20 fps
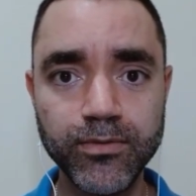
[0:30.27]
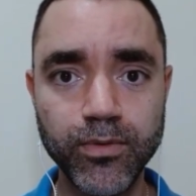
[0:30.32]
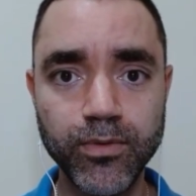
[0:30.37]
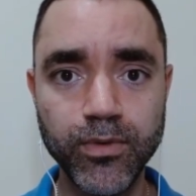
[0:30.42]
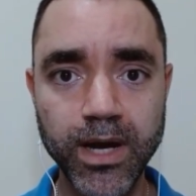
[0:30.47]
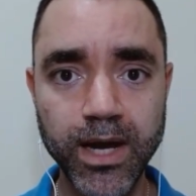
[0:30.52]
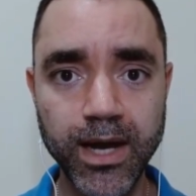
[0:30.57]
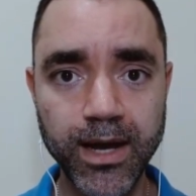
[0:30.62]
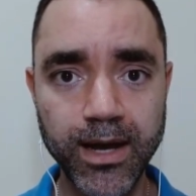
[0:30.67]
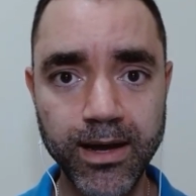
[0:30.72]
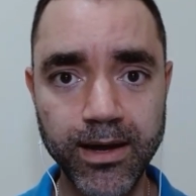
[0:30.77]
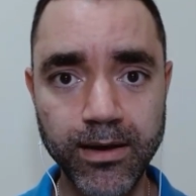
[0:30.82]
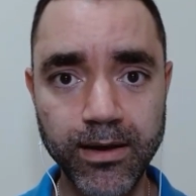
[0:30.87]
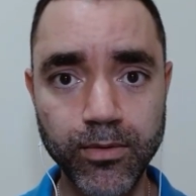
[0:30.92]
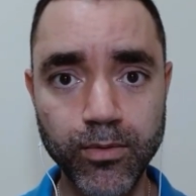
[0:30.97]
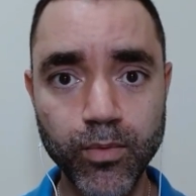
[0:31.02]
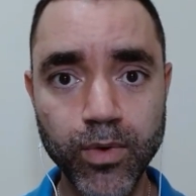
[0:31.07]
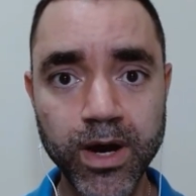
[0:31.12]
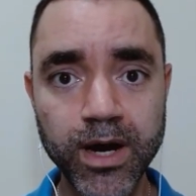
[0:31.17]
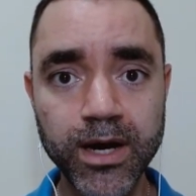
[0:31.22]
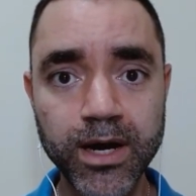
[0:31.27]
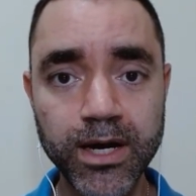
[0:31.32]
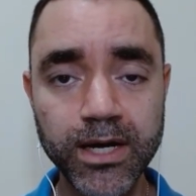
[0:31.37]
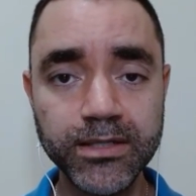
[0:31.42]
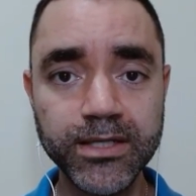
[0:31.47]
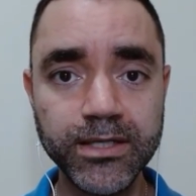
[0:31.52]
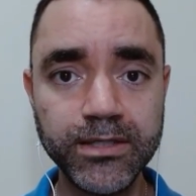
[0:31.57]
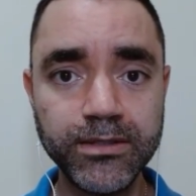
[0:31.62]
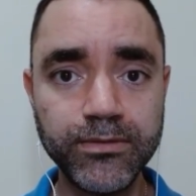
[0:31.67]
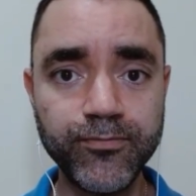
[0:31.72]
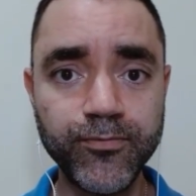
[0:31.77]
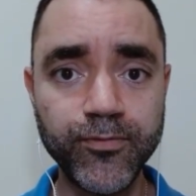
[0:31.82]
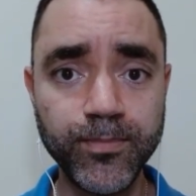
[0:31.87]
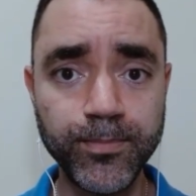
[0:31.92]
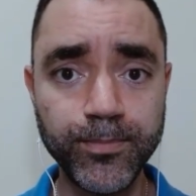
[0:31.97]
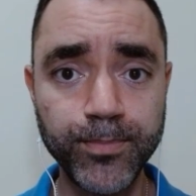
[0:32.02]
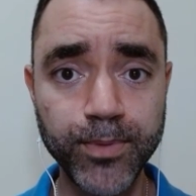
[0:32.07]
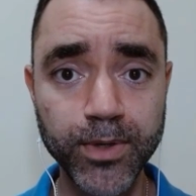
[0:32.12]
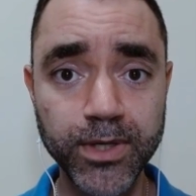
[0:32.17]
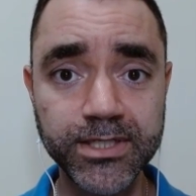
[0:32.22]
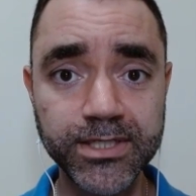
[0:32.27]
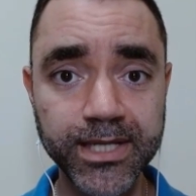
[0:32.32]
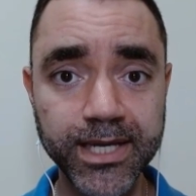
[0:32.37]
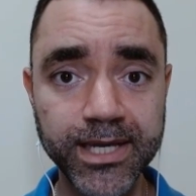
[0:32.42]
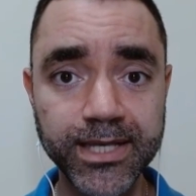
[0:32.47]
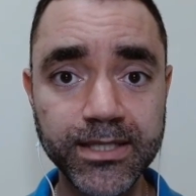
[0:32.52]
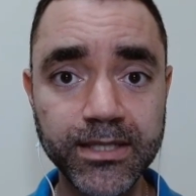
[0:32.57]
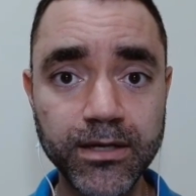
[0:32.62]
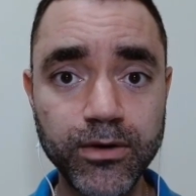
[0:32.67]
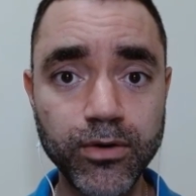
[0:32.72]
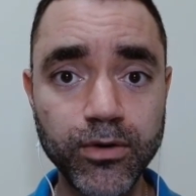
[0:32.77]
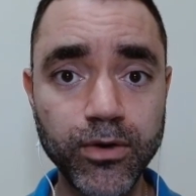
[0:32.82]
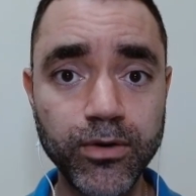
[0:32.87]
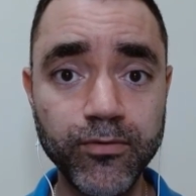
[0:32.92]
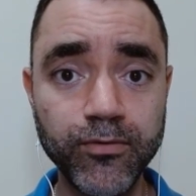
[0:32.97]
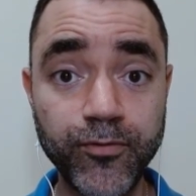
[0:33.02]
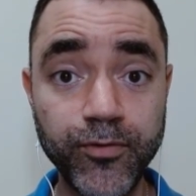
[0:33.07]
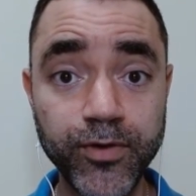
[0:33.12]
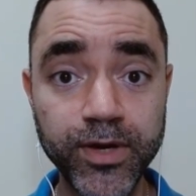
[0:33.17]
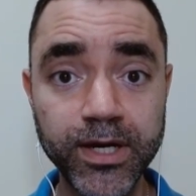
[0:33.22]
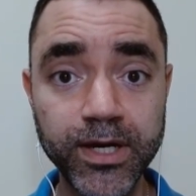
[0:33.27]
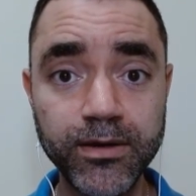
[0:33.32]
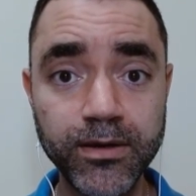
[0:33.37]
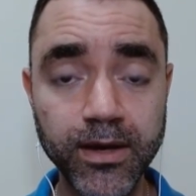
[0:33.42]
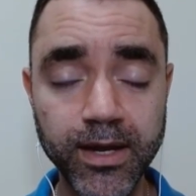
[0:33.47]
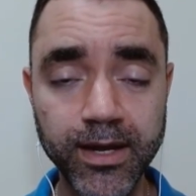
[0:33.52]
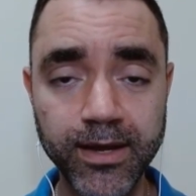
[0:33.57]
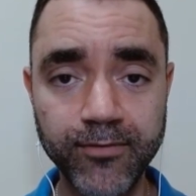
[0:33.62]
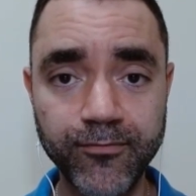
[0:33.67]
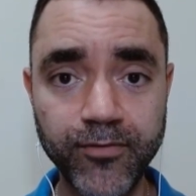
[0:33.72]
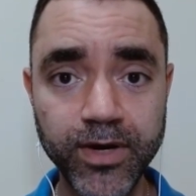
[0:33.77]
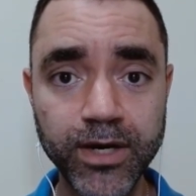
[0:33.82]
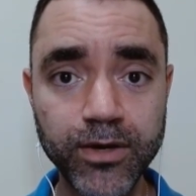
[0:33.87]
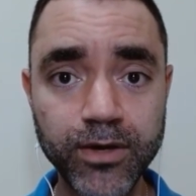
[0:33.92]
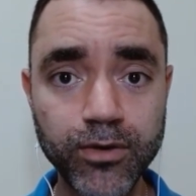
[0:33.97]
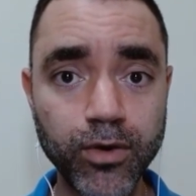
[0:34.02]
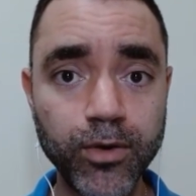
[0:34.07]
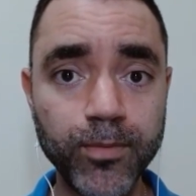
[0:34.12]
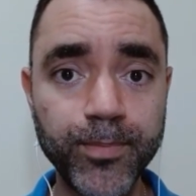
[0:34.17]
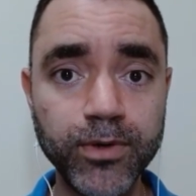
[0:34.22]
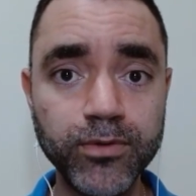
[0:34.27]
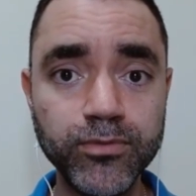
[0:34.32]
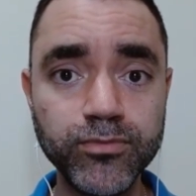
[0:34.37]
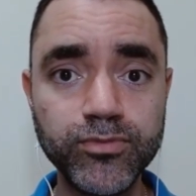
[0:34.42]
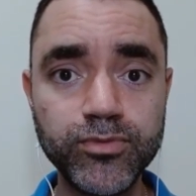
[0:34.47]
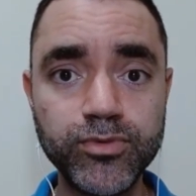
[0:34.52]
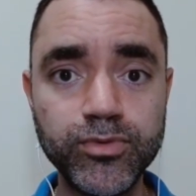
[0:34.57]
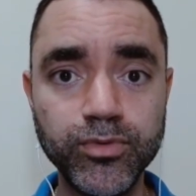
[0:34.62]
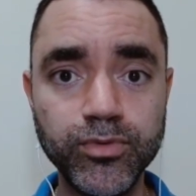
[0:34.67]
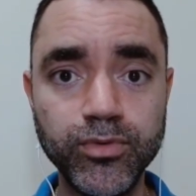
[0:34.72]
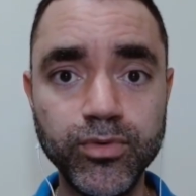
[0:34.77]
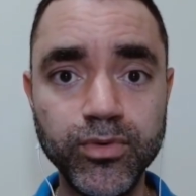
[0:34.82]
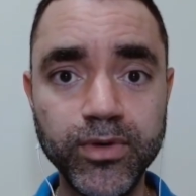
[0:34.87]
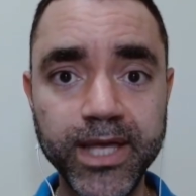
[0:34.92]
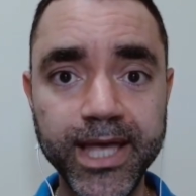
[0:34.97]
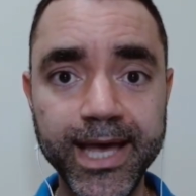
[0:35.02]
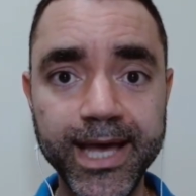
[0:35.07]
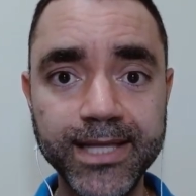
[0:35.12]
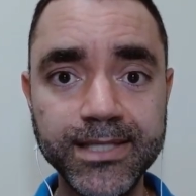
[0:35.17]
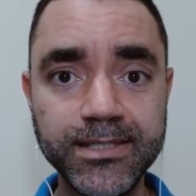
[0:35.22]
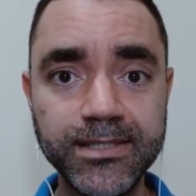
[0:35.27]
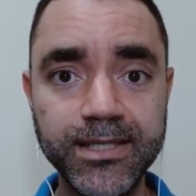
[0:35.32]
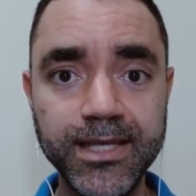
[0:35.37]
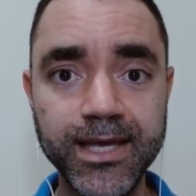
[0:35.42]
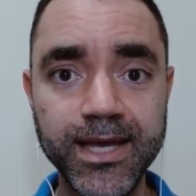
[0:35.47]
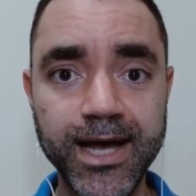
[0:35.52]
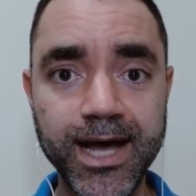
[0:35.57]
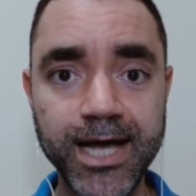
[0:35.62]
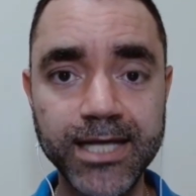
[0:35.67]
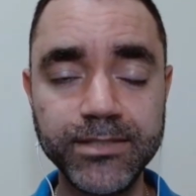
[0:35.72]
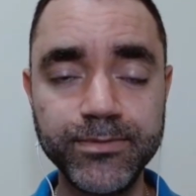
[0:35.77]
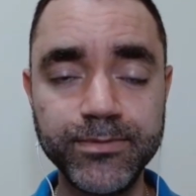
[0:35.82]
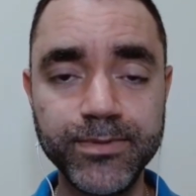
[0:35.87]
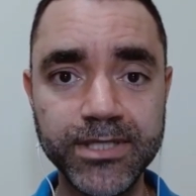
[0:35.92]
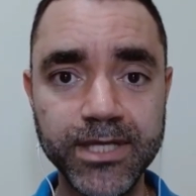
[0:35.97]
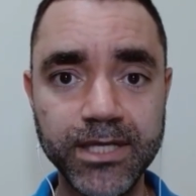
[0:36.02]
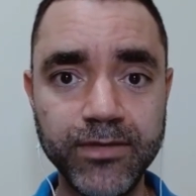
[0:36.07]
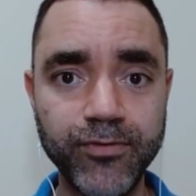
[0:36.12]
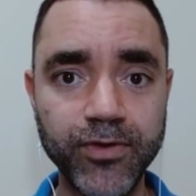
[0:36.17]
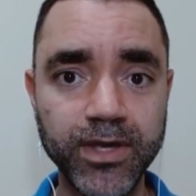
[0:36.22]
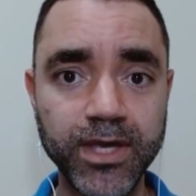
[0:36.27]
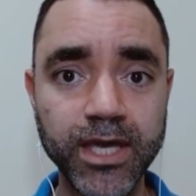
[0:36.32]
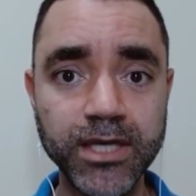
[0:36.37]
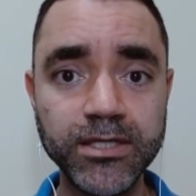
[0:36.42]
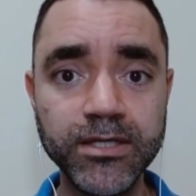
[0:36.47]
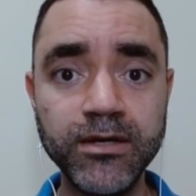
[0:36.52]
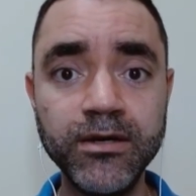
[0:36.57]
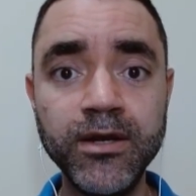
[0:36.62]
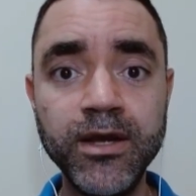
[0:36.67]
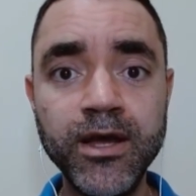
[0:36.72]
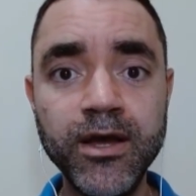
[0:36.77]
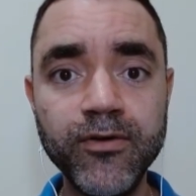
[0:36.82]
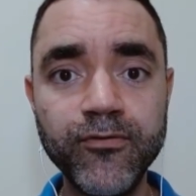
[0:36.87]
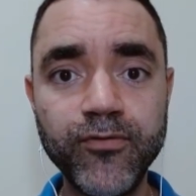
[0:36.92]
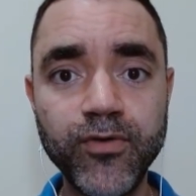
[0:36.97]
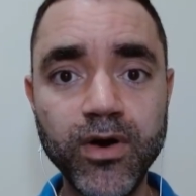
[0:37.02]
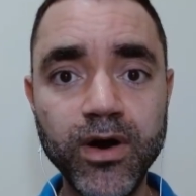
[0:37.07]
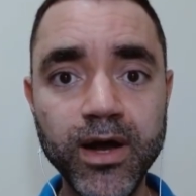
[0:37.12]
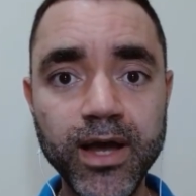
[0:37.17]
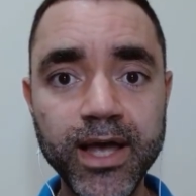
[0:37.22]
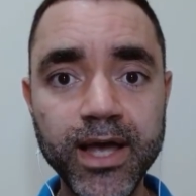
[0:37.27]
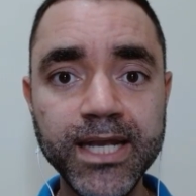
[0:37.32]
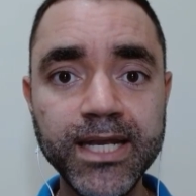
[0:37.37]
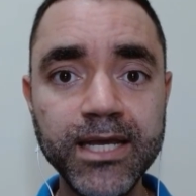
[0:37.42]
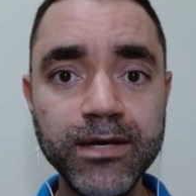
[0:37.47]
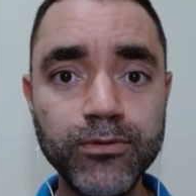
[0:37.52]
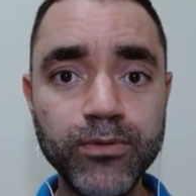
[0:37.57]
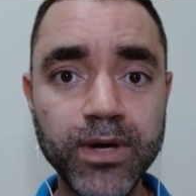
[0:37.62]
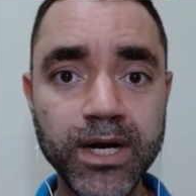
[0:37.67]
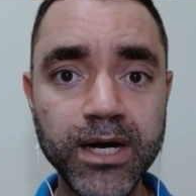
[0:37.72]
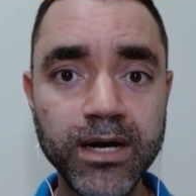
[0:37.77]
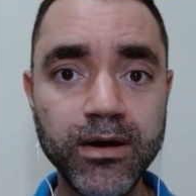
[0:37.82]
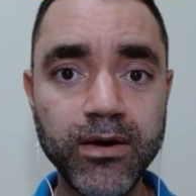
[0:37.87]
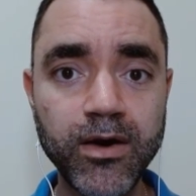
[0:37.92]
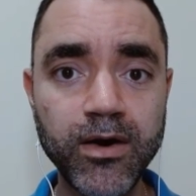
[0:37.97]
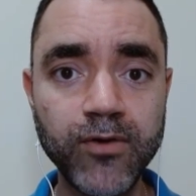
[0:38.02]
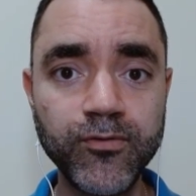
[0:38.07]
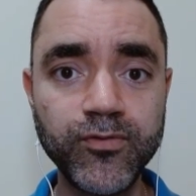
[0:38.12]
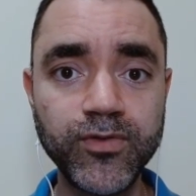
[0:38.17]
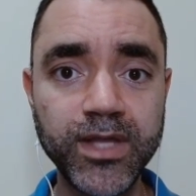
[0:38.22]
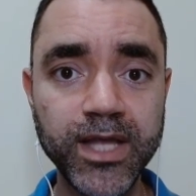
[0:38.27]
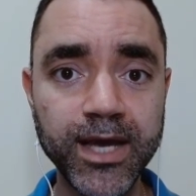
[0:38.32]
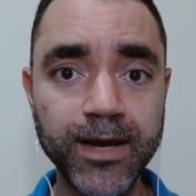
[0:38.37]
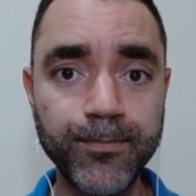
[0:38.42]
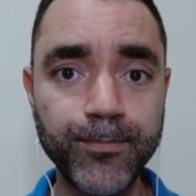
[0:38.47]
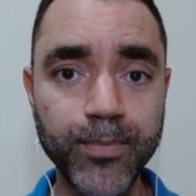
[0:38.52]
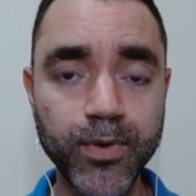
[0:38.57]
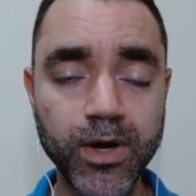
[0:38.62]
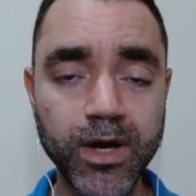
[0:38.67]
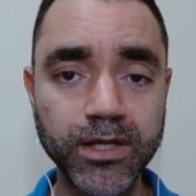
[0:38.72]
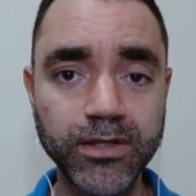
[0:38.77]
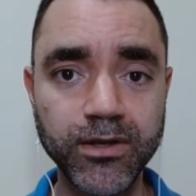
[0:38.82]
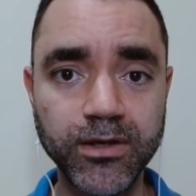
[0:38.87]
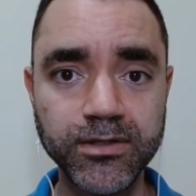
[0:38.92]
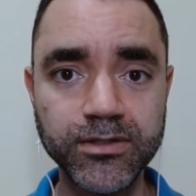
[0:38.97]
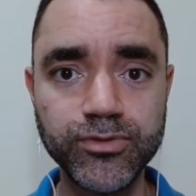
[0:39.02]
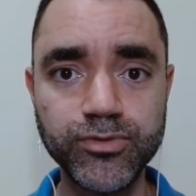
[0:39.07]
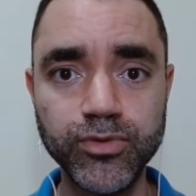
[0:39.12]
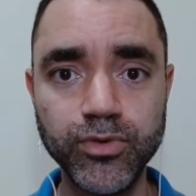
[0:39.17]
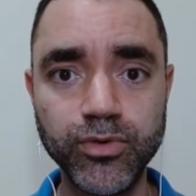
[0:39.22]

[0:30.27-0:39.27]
a 100% free coupon to get the Aspen certification for any one of their products.